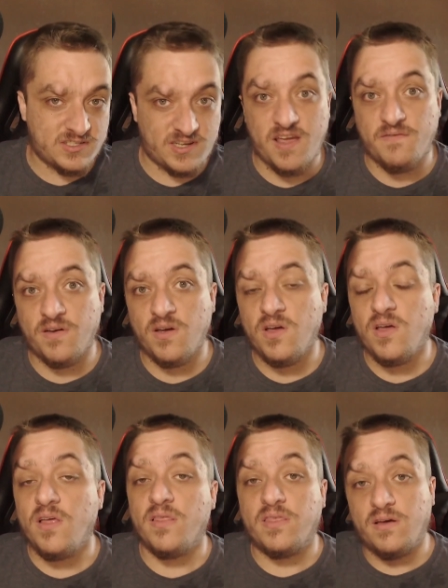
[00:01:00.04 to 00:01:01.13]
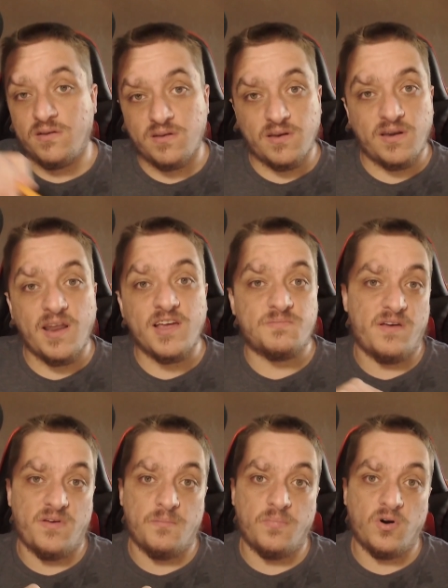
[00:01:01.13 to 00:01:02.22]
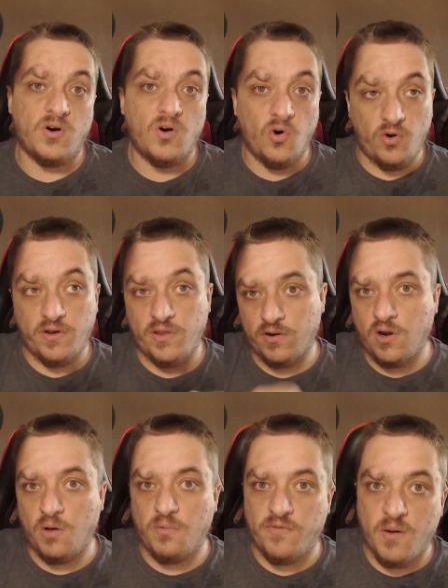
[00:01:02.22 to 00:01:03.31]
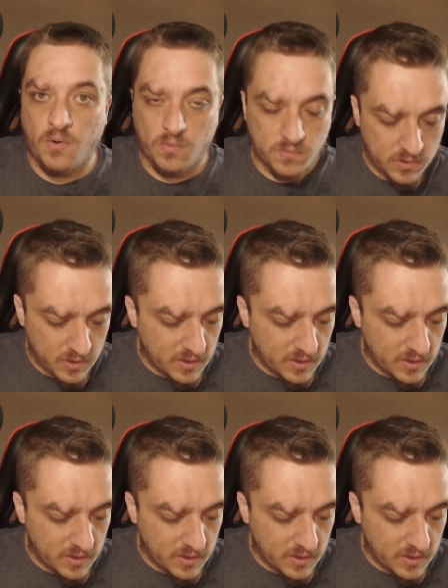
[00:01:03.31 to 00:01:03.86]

save the next bit of input under the global variable,